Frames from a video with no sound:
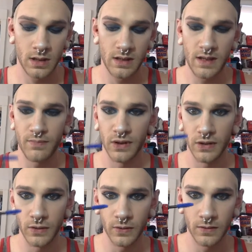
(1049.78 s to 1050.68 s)
It's a
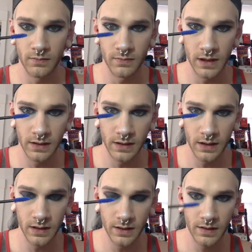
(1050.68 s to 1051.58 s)
blue
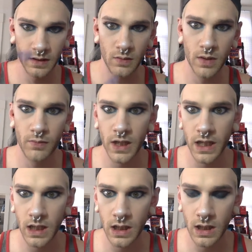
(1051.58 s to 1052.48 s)
mascara. It's super
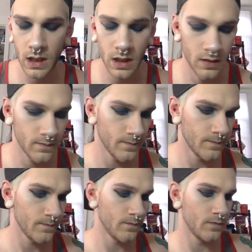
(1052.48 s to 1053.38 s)

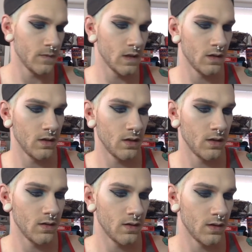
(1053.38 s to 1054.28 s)
pretty.
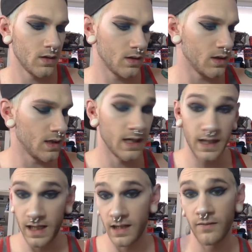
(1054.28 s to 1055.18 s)
And
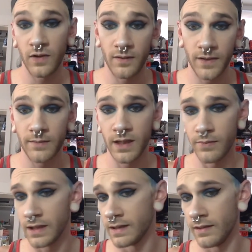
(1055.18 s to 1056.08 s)
again, if you can find me a
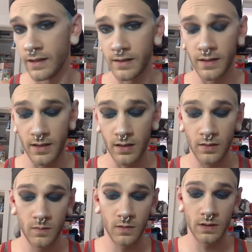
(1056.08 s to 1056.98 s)
bitch that likes to
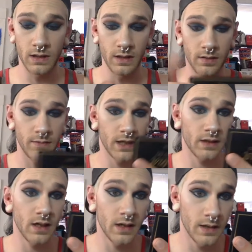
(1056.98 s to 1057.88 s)
talk while she does her
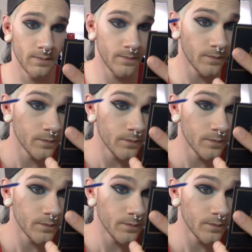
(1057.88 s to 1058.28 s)
mascara,